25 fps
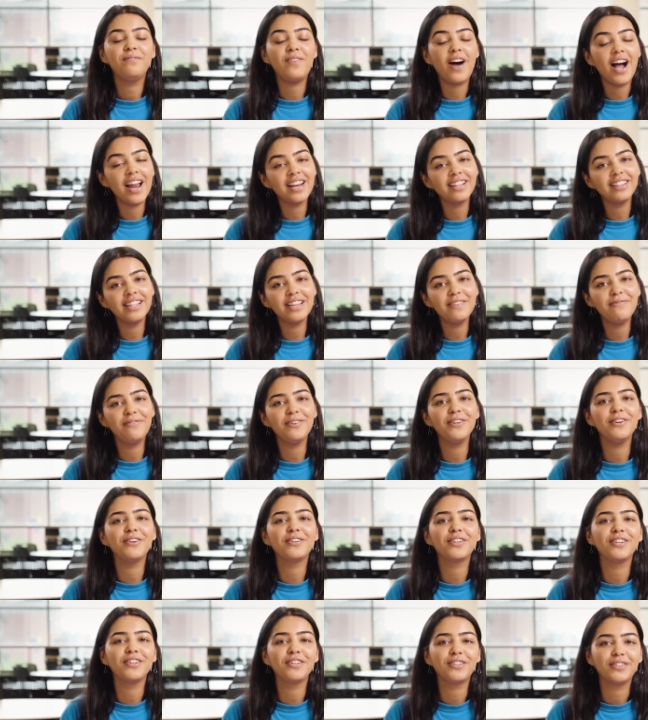Finally, for
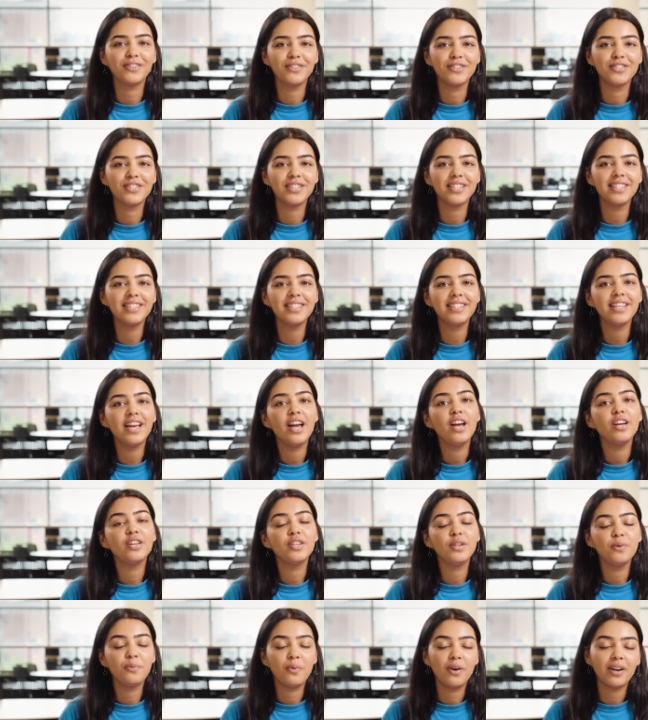your conclusions,
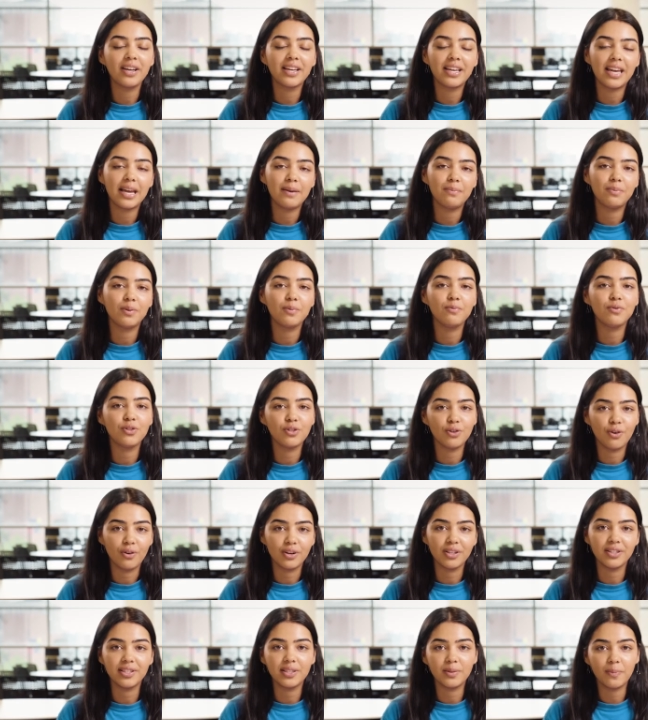you want to keep them
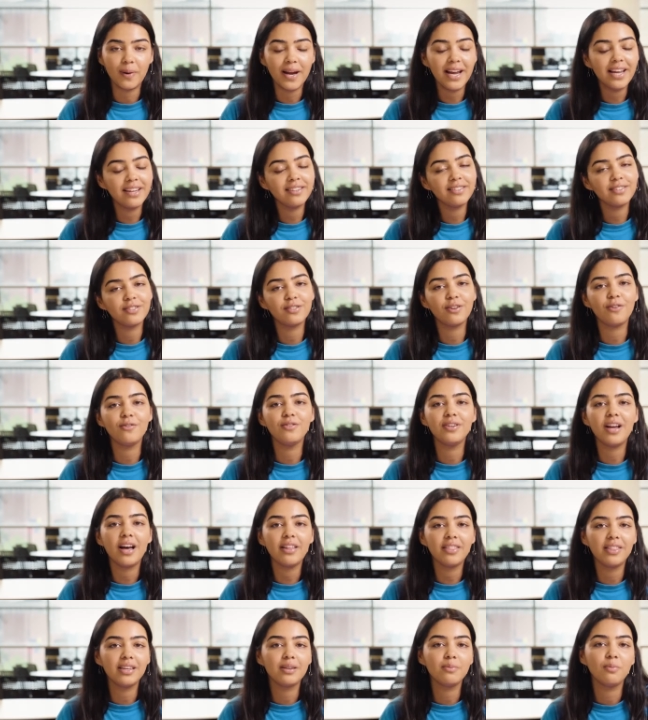short and sweet, so
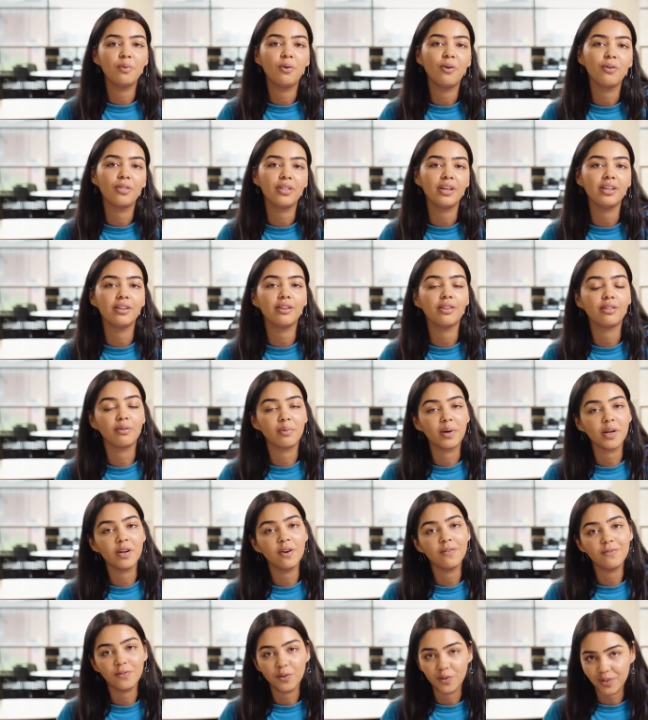nothing more than
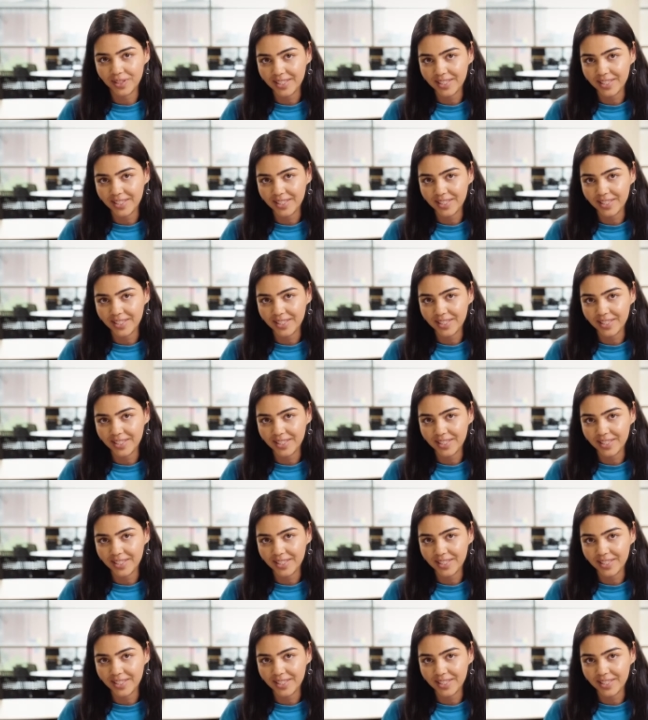three or four